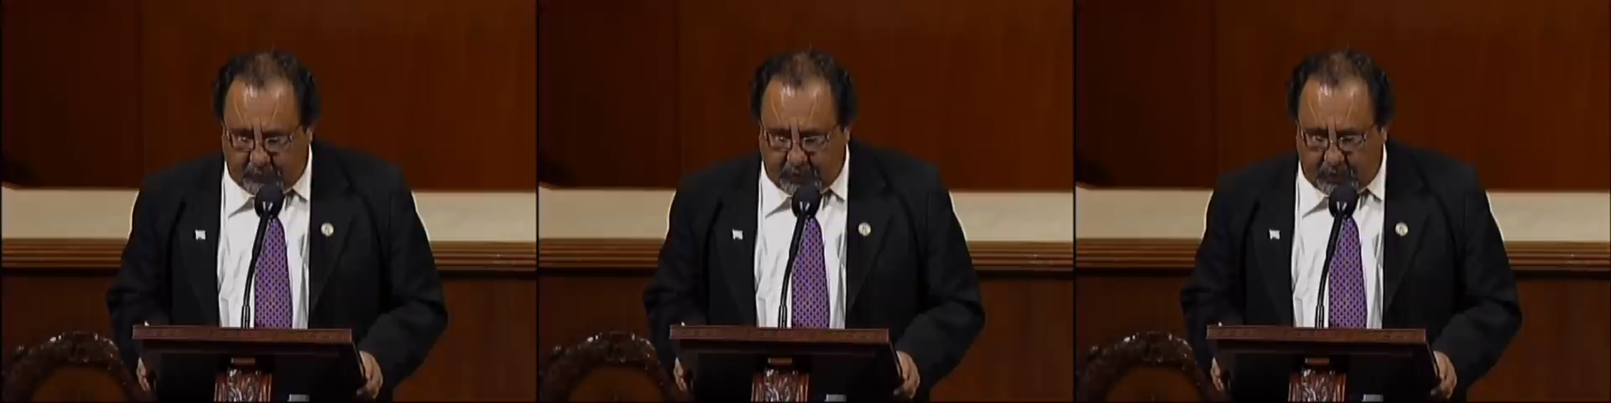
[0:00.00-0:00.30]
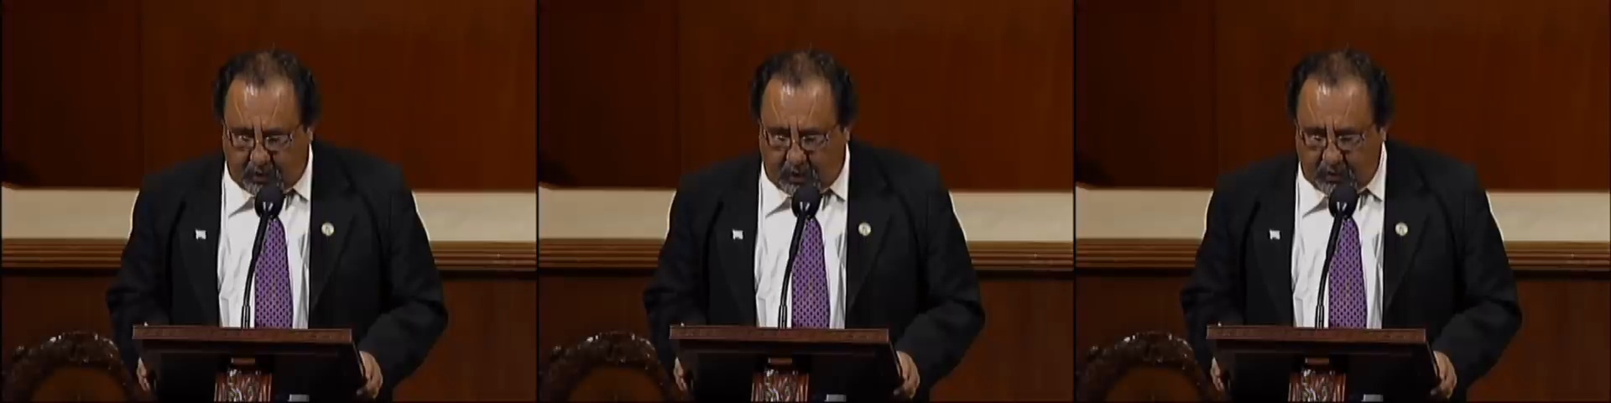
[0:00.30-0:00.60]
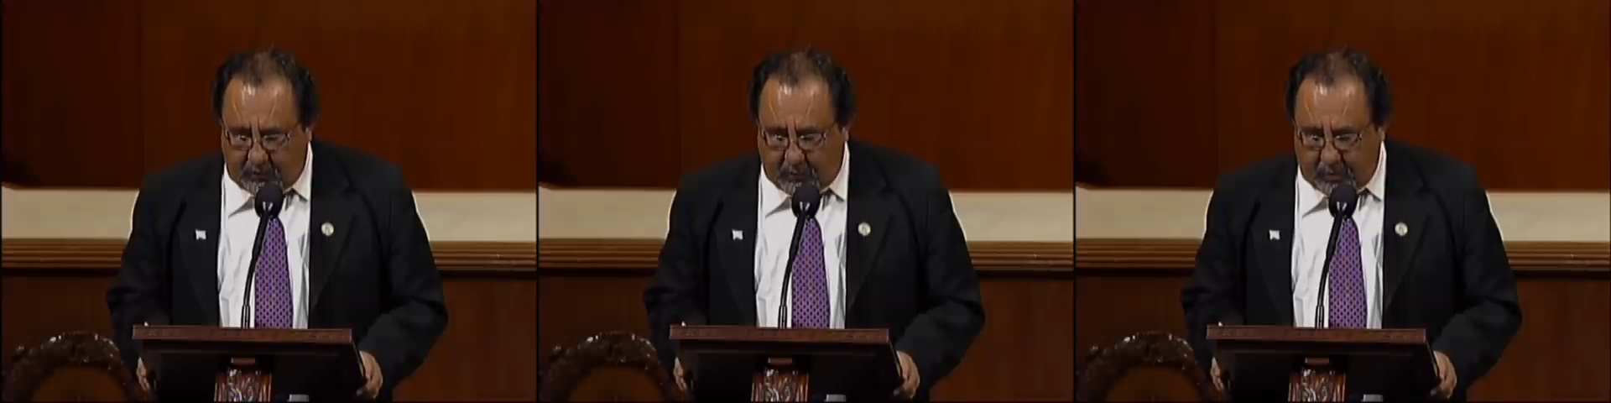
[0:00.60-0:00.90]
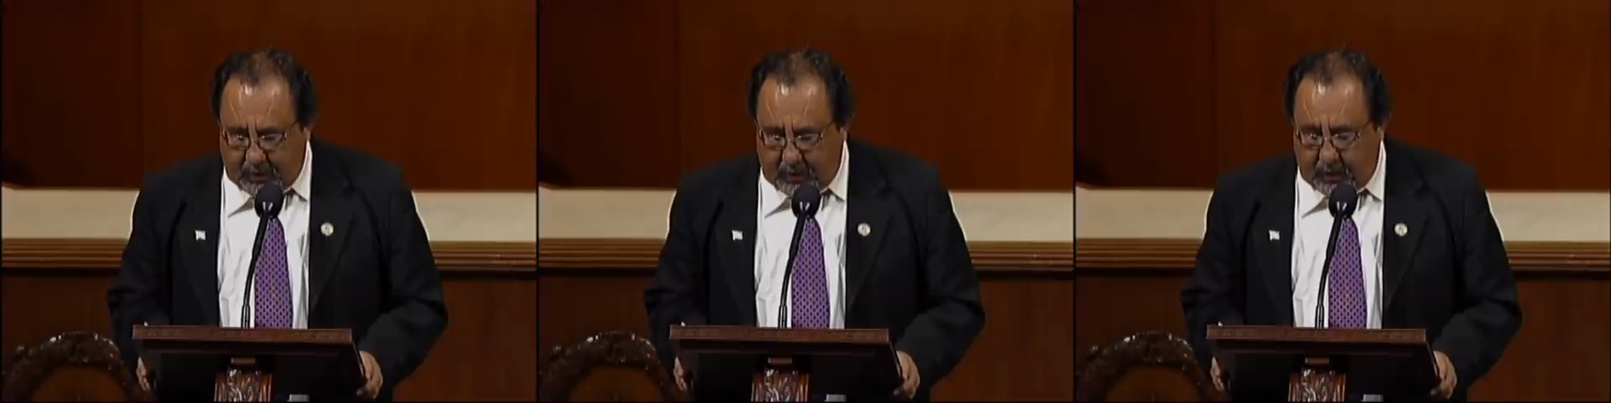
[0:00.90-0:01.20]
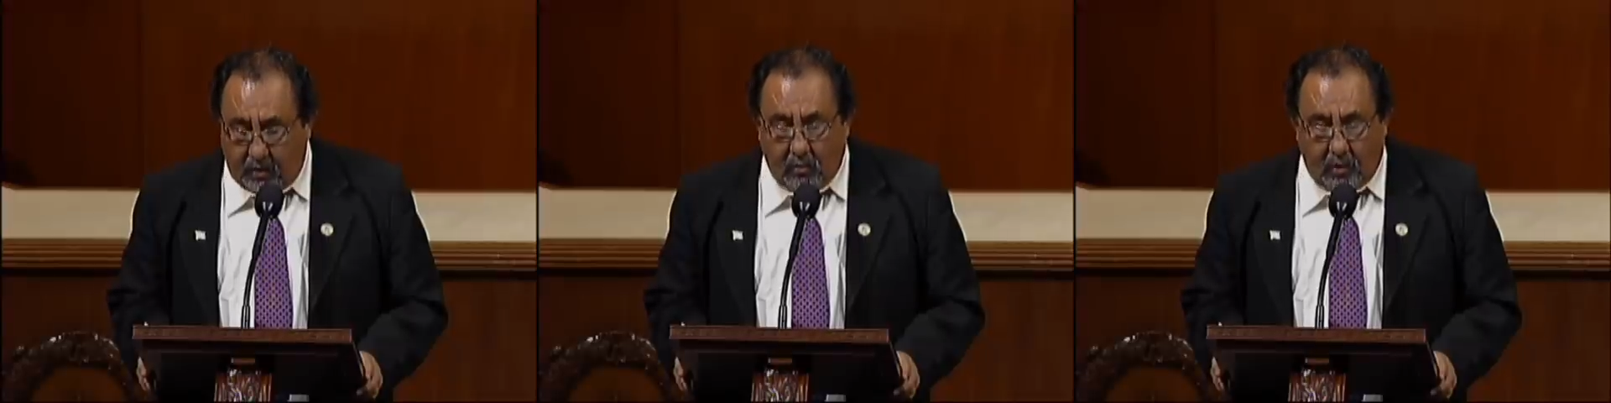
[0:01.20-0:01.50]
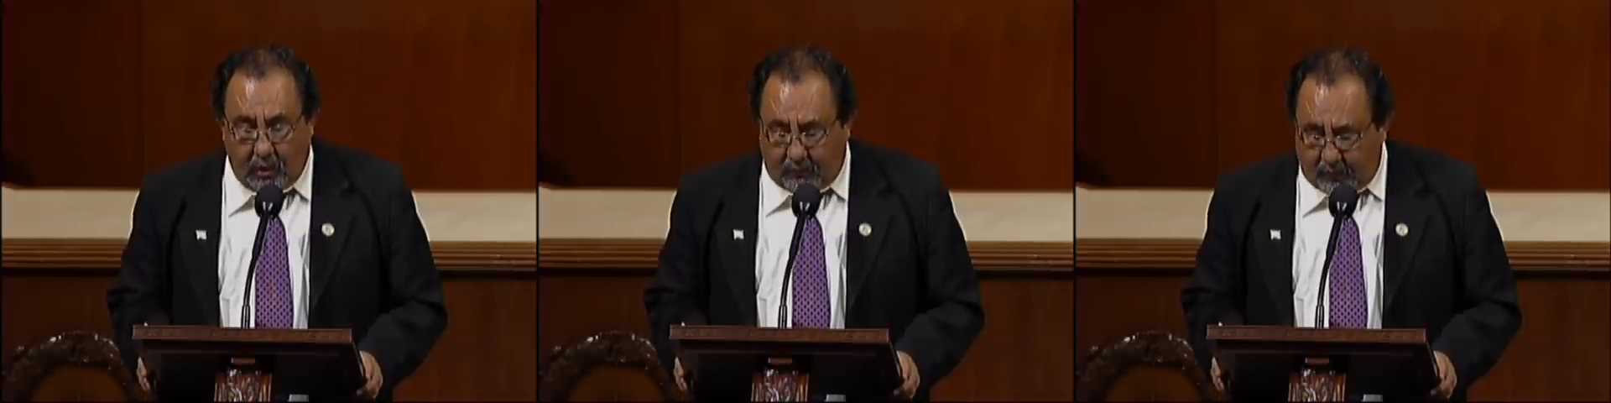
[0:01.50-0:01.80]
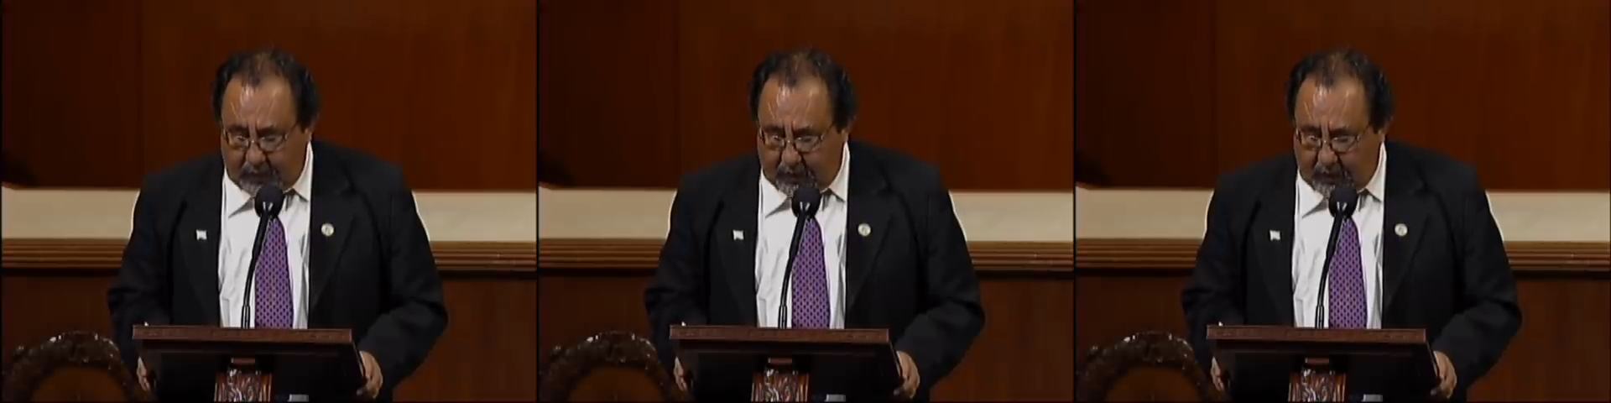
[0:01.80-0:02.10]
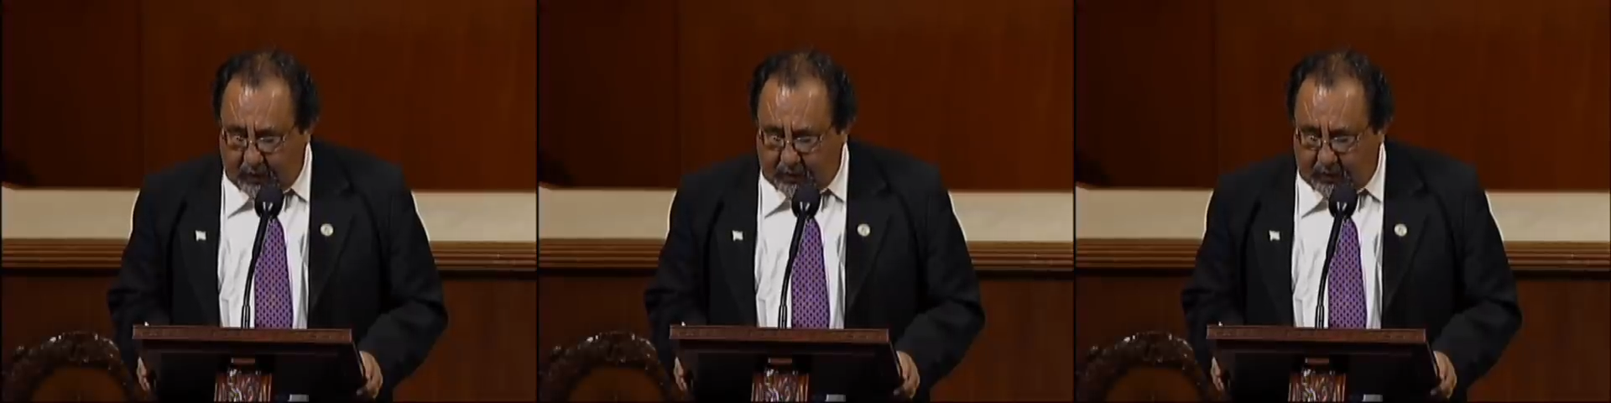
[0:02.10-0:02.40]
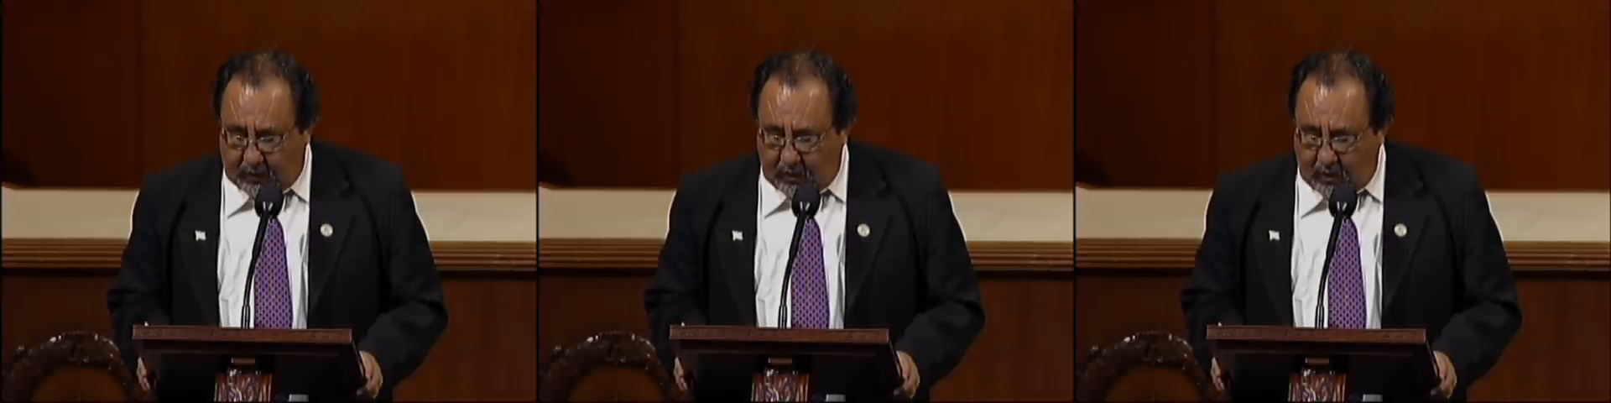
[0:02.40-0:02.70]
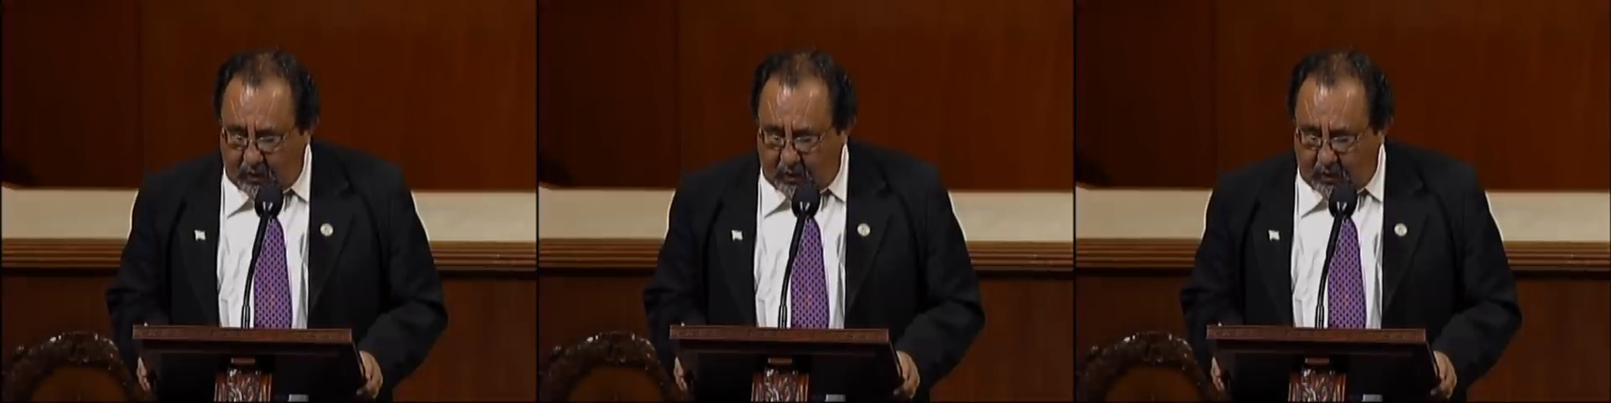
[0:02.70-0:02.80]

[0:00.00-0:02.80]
that the cost of obtaining a qualifying ID